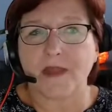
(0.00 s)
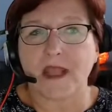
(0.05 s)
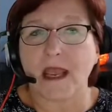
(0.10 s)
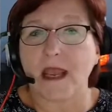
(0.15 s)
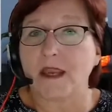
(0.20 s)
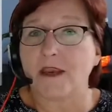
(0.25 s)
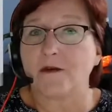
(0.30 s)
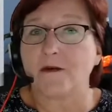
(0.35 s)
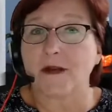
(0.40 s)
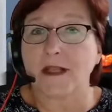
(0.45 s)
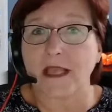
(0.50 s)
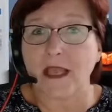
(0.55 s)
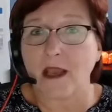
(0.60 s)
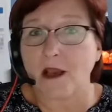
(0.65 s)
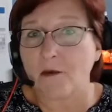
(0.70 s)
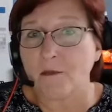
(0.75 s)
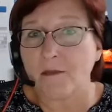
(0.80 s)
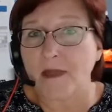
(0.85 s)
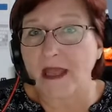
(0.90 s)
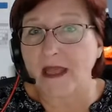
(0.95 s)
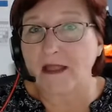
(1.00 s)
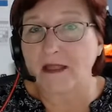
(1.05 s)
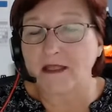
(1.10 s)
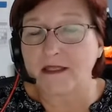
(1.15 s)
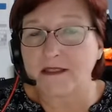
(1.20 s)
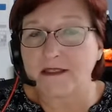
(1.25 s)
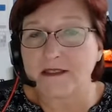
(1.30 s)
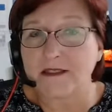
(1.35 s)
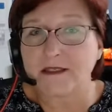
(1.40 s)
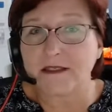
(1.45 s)
accurate account
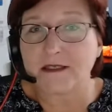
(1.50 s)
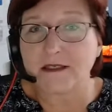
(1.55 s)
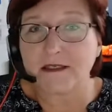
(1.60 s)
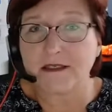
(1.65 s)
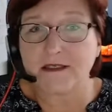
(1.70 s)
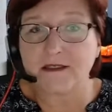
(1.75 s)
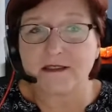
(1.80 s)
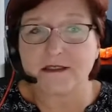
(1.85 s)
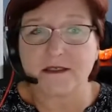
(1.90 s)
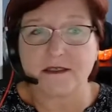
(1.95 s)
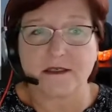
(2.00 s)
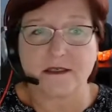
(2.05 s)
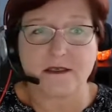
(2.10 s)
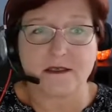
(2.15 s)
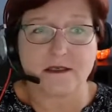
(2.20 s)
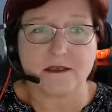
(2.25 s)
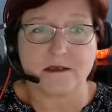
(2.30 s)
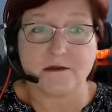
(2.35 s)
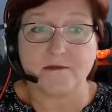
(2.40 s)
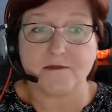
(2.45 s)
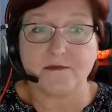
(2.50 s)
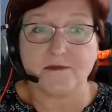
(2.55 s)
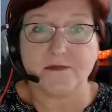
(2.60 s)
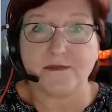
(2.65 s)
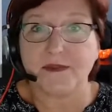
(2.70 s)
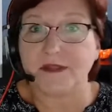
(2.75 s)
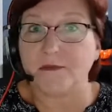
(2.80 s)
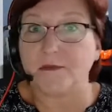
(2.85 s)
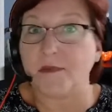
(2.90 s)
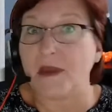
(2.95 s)
balances,
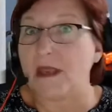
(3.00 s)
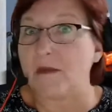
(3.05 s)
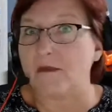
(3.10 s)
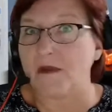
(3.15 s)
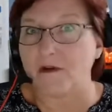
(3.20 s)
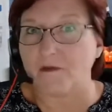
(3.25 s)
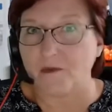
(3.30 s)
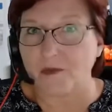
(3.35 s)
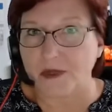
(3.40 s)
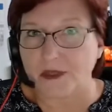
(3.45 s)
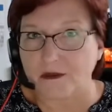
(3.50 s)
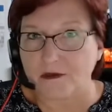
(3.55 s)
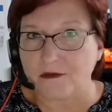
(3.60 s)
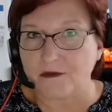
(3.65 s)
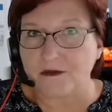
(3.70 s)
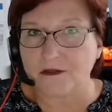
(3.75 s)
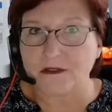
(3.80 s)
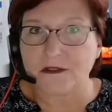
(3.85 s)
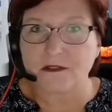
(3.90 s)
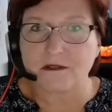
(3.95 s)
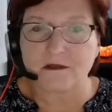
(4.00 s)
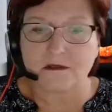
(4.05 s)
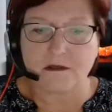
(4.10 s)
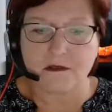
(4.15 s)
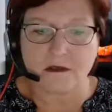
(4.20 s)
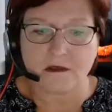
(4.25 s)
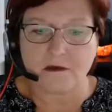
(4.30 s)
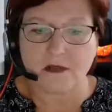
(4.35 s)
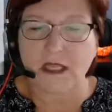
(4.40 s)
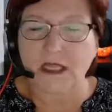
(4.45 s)
the payment of bills,
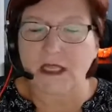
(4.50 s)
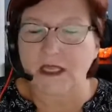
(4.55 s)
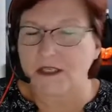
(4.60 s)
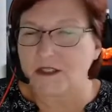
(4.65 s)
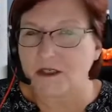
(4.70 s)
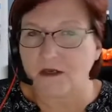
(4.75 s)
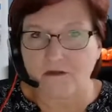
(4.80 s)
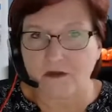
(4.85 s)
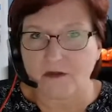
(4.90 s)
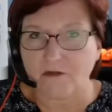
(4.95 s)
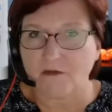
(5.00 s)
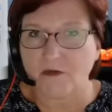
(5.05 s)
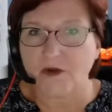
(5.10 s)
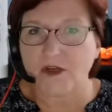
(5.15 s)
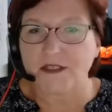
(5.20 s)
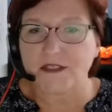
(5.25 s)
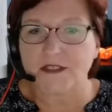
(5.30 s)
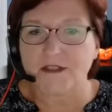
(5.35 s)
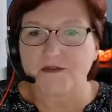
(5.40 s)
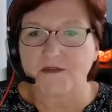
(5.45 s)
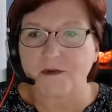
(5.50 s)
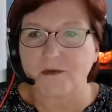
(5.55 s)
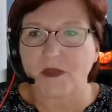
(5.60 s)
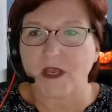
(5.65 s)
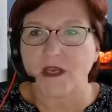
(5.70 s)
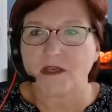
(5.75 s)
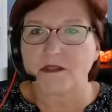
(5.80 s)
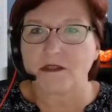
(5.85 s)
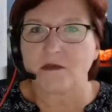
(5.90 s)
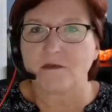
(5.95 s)
collection of invoices from
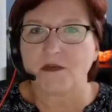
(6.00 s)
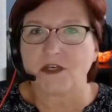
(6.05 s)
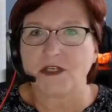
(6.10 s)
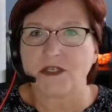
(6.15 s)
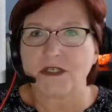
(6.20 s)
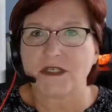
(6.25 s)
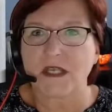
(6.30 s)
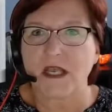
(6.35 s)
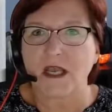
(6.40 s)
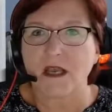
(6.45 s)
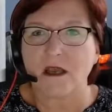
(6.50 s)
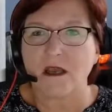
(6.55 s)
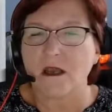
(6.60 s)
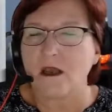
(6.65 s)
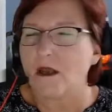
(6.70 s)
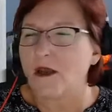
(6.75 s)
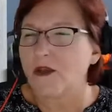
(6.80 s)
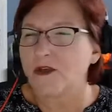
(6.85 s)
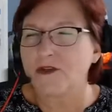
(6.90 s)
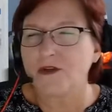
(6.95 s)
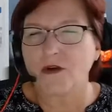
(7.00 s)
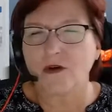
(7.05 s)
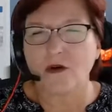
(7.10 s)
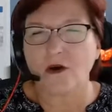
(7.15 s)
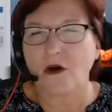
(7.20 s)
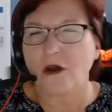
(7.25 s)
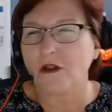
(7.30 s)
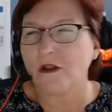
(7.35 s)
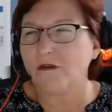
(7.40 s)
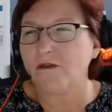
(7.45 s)
customers. So
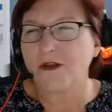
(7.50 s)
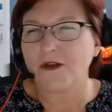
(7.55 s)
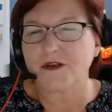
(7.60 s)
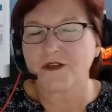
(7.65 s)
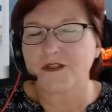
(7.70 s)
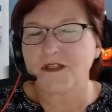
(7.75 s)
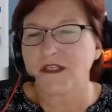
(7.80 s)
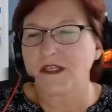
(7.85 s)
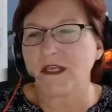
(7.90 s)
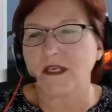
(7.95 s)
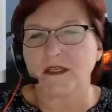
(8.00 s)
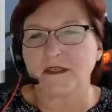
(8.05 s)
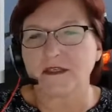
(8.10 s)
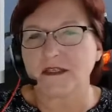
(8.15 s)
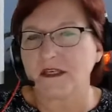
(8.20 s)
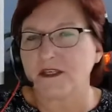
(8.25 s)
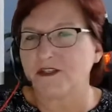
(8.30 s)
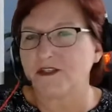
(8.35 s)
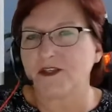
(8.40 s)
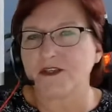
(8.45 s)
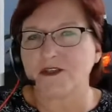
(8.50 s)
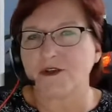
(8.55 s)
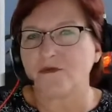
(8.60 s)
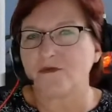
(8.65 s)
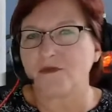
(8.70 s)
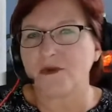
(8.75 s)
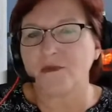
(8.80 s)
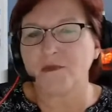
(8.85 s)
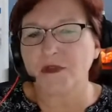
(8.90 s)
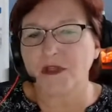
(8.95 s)
all of those things, it's just a
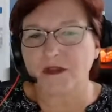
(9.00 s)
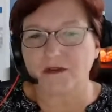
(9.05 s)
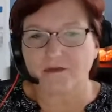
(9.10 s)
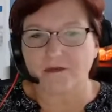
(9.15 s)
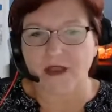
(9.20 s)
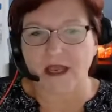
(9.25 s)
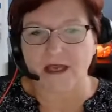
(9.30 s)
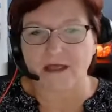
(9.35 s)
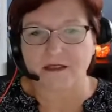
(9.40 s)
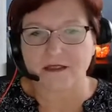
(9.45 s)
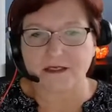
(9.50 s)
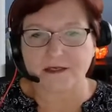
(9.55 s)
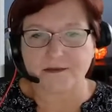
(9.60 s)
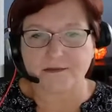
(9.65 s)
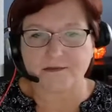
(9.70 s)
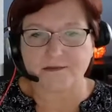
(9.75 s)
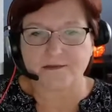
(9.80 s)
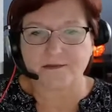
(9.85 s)
ripple effect.